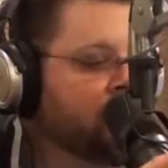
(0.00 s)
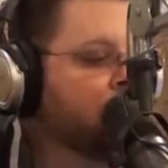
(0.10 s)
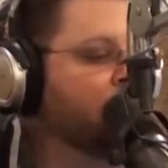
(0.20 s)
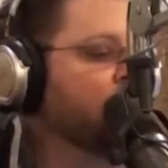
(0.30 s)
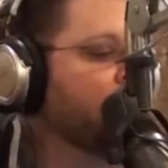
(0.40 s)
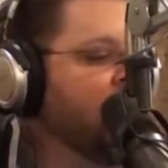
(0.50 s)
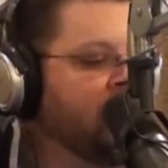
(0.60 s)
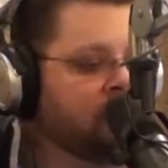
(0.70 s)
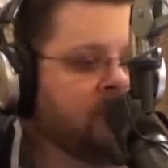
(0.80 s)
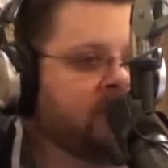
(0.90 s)
It's a
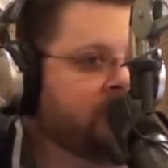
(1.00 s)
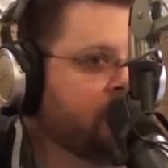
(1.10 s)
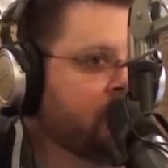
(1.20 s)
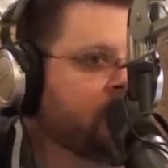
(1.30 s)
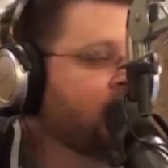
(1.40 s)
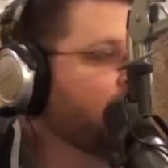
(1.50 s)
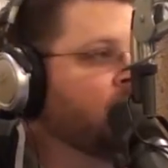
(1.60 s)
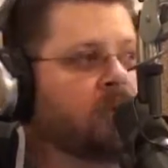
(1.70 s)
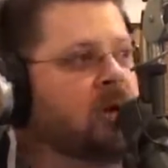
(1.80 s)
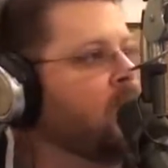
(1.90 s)
great resource
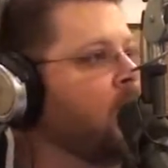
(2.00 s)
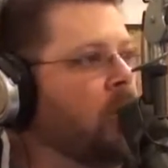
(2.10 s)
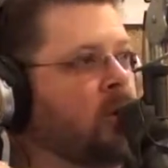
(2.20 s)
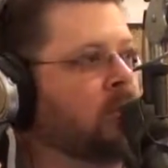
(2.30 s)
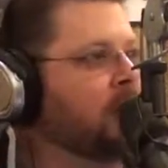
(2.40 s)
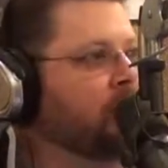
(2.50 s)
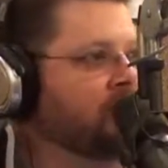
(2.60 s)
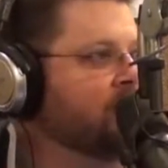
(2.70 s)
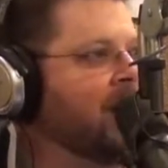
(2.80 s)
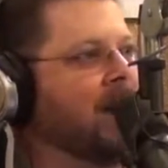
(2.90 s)
for all
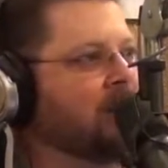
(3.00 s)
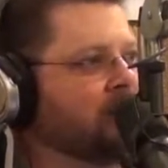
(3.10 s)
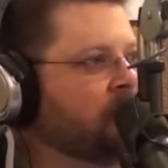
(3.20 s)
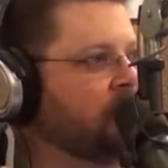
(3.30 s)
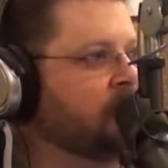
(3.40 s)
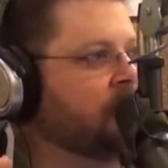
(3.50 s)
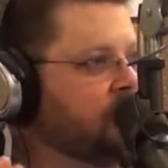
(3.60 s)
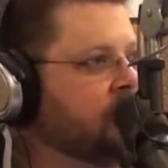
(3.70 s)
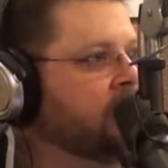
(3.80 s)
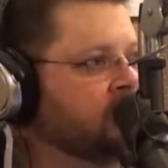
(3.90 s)
levels of knowledge
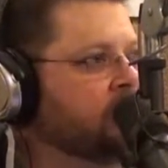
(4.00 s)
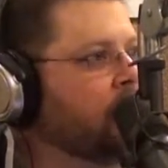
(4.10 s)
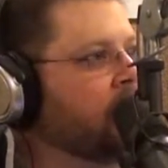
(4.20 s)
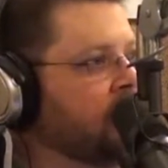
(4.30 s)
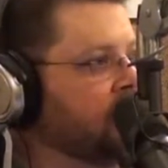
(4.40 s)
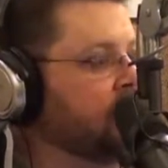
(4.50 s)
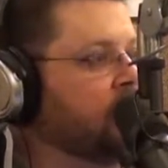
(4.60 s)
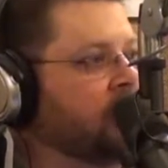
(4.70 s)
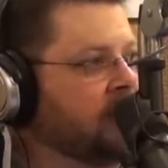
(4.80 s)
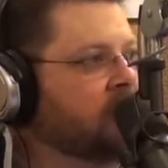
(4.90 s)
into the digital marketing
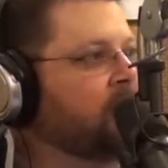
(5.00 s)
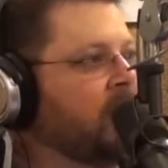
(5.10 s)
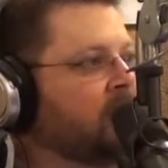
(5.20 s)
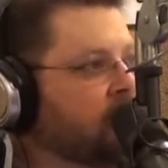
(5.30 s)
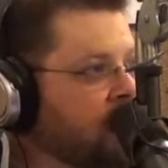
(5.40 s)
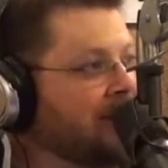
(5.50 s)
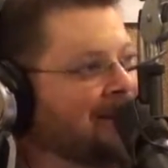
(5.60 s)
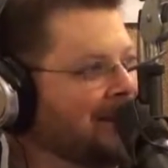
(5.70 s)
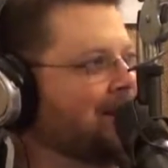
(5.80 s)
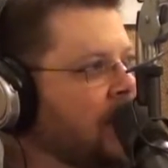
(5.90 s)
marketing space and marketing
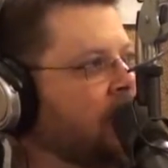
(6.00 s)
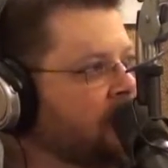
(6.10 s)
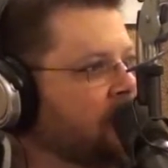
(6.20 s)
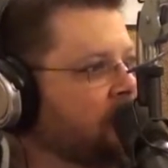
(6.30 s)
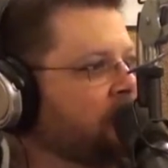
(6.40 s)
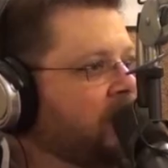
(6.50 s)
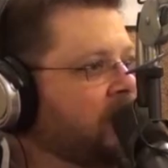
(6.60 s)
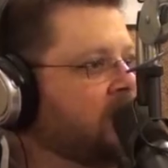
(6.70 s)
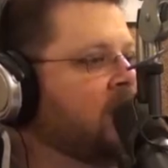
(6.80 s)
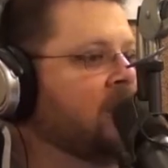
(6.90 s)
technology
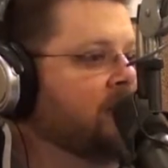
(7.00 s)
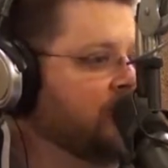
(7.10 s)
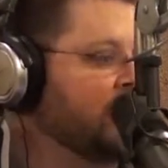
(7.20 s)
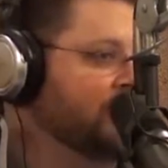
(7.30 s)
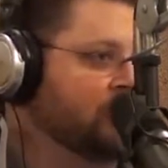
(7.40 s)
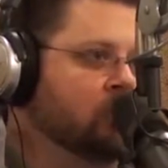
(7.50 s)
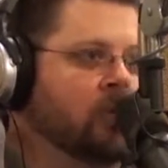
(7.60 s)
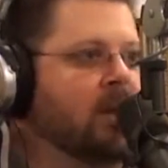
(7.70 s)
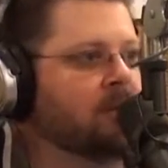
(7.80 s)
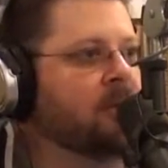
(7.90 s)
space. So that was a
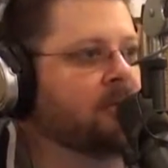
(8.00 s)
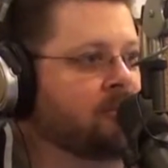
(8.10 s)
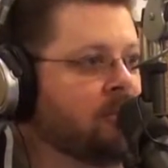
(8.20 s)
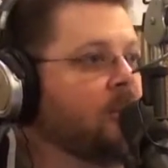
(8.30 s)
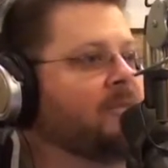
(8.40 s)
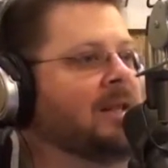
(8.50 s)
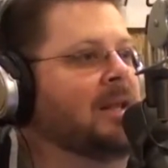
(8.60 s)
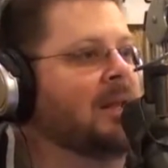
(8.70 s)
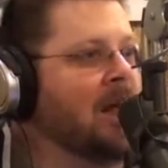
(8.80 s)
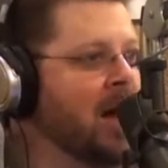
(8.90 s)
great run through of a
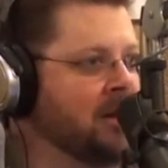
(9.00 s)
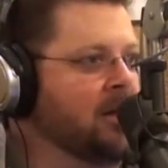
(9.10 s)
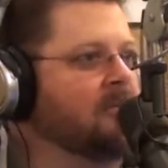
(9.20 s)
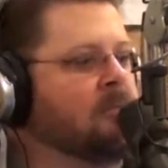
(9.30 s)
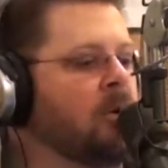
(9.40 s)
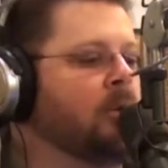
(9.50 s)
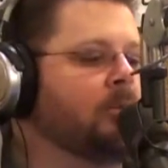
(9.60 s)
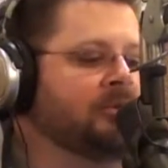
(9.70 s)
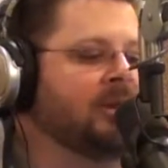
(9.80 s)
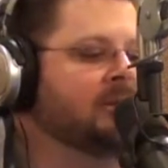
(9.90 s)
lot of
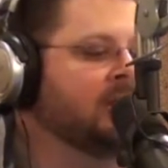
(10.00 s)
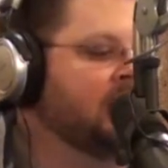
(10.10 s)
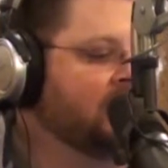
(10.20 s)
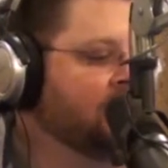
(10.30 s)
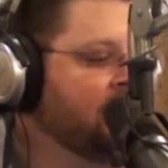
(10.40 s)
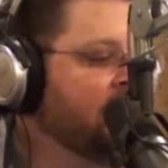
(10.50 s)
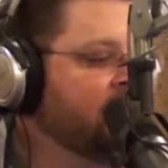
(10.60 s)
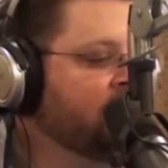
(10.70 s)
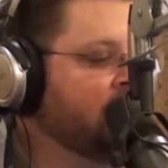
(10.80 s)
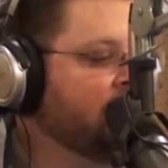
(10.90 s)
mobile technology. Thank
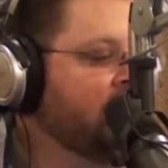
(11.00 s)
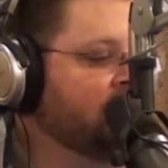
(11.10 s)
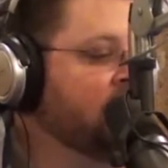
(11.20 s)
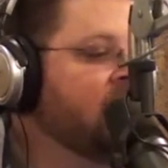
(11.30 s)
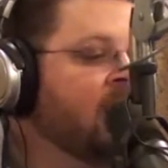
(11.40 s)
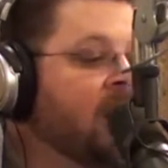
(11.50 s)
you so much.